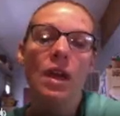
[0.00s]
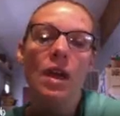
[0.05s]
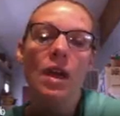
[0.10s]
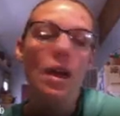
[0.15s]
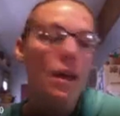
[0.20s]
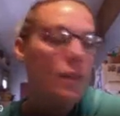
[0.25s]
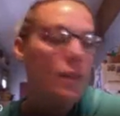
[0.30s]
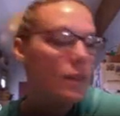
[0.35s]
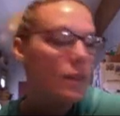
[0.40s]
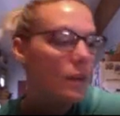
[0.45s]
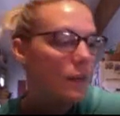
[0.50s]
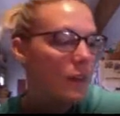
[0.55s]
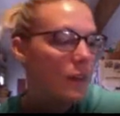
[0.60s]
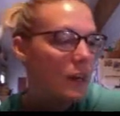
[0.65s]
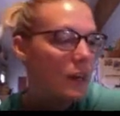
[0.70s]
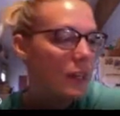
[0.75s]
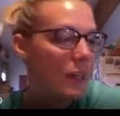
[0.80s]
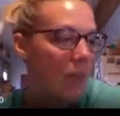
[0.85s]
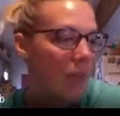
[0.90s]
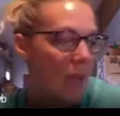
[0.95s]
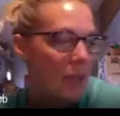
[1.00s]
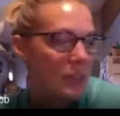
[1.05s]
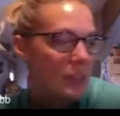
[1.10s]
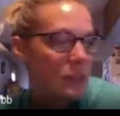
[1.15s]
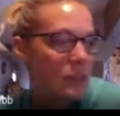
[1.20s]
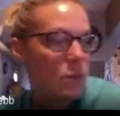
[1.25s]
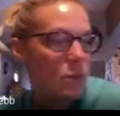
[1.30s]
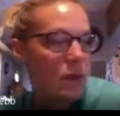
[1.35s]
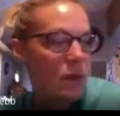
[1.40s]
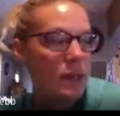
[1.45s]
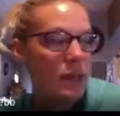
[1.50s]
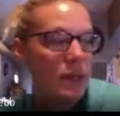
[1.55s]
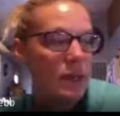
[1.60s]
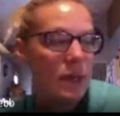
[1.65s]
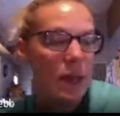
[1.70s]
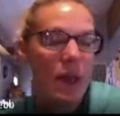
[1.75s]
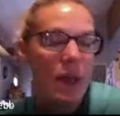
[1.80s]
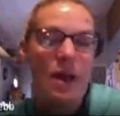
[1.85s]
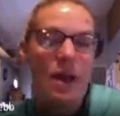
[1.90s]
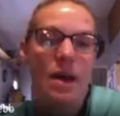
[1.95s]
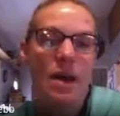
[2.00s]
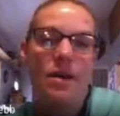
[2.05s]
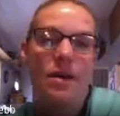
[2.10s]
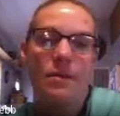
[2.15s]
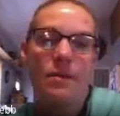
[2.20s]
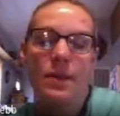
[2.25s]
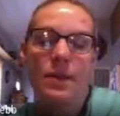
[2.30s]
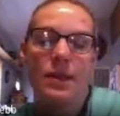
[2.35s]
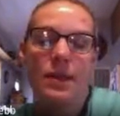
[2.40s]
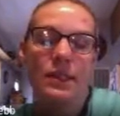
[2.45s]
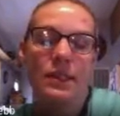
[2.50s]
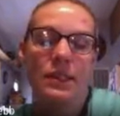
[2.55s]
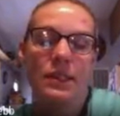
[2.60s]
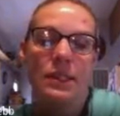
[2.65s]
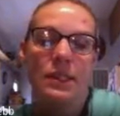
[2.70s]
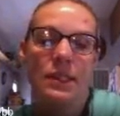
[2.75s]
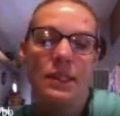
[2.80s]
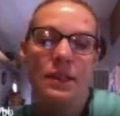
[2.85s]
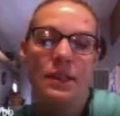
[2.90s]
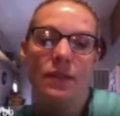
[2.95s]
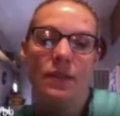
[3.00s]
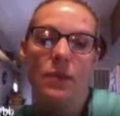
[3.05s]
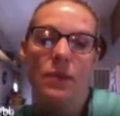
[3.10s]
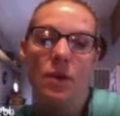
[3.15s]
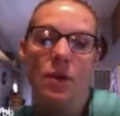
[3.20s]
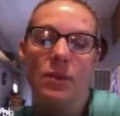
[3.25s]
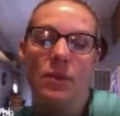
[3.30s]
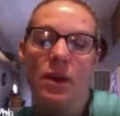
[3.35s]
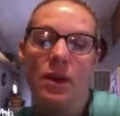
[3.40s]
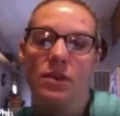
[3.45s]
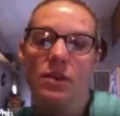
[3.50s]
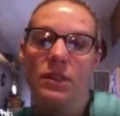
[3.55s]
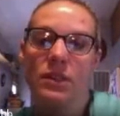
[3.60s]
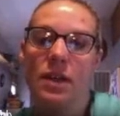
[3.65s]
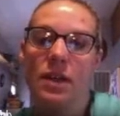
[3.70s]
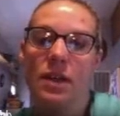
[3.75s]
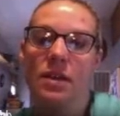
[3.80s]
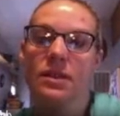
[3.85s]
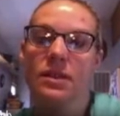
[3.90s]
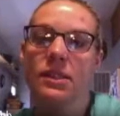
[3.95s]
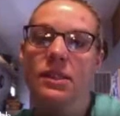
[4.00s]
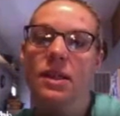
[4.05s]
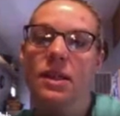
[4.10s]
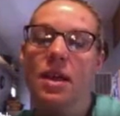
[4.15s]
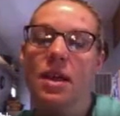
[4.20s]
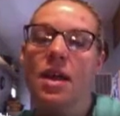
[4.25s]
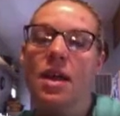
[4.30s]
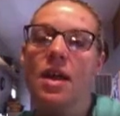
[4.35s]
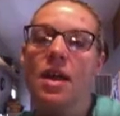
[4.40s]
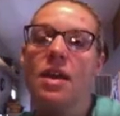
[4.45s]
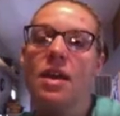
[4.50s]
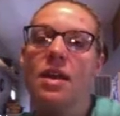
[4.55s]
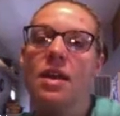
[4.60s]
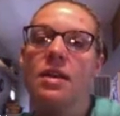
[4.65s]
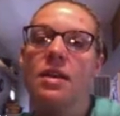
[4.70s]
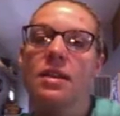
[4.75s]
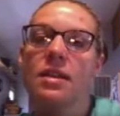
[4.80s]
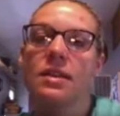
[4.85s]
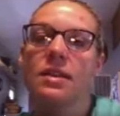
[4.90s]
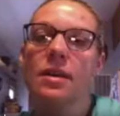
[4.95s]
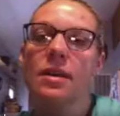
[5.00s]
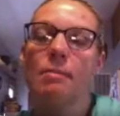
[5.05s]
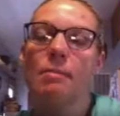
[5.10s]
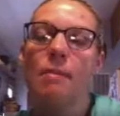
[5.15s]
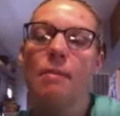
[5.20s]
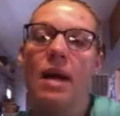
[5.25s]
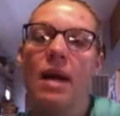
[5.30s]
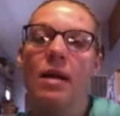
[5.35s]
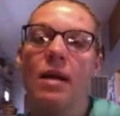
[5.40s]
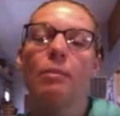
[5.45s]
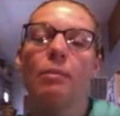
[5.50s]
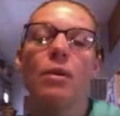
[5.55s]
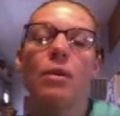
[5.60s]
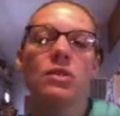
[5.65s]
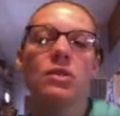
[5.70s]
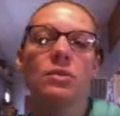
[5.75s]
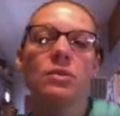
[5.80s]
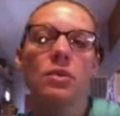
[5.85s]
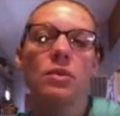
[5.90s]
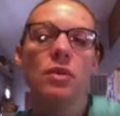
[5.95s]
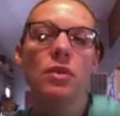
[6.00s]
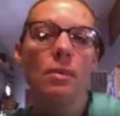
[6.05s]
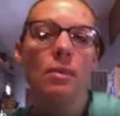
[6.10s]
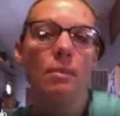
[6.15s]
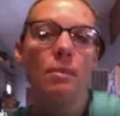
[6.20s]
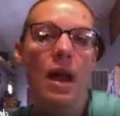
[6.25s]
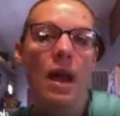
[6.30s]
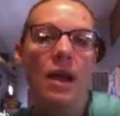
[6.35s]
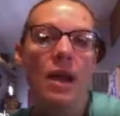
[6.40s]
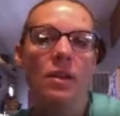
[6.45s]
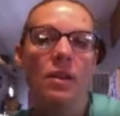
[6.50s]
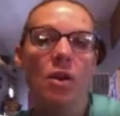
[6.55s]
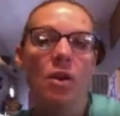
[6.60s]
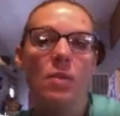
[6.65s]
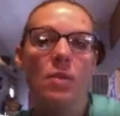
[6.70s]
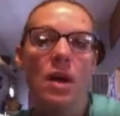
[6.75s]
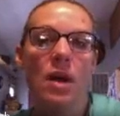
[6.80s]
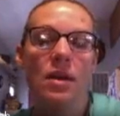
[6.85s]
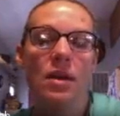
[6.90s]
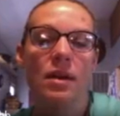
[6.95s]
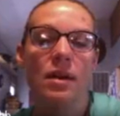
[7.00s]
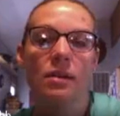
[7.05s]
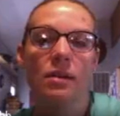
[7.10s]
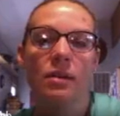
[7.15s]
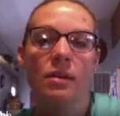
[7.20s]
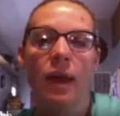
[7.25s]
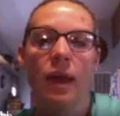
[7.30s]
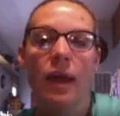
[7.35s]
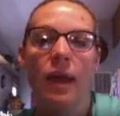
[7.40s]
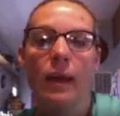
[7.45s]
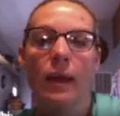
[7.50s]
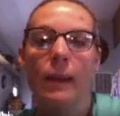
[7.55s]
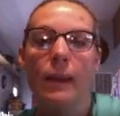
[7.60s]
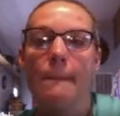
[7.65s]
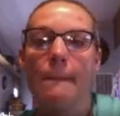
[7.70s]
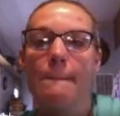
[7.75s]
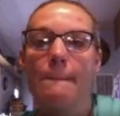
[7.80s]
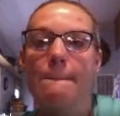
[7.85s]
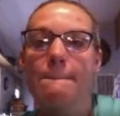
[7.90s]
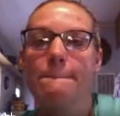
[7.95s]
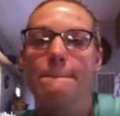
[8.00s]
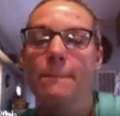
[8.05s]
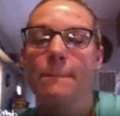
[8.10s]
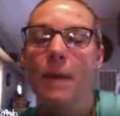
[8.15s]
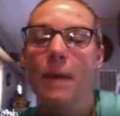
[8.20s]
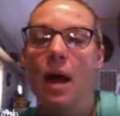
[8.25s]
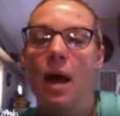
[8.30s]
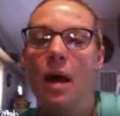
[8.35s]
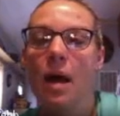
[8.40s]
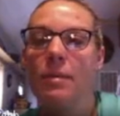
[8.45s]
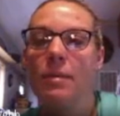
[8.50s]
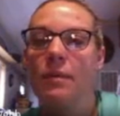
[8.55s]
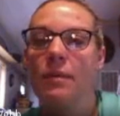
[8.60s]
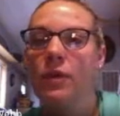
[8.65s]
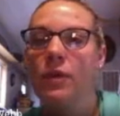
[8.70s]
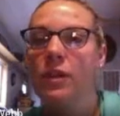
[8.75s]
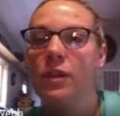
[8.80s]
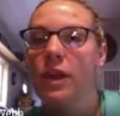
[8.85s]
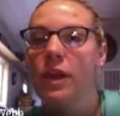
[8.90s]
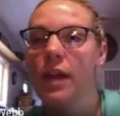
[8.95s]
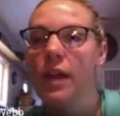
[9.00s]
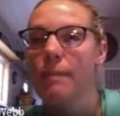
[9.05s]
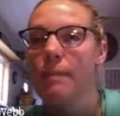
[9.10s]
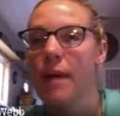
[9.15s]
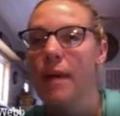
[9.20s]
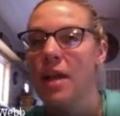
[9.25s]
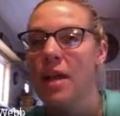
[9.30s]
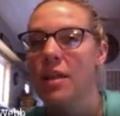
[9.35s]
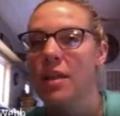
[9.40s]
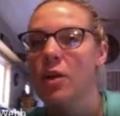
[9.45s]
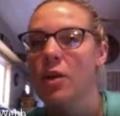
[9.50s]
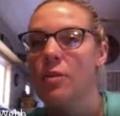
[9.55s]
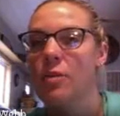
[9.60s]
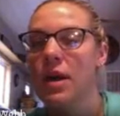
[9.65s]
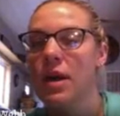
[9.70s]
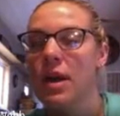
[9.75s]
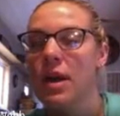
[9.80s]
The very last one, a disease of bone marrow cells, is multiple myeloma. Okay. If we look at myeloma,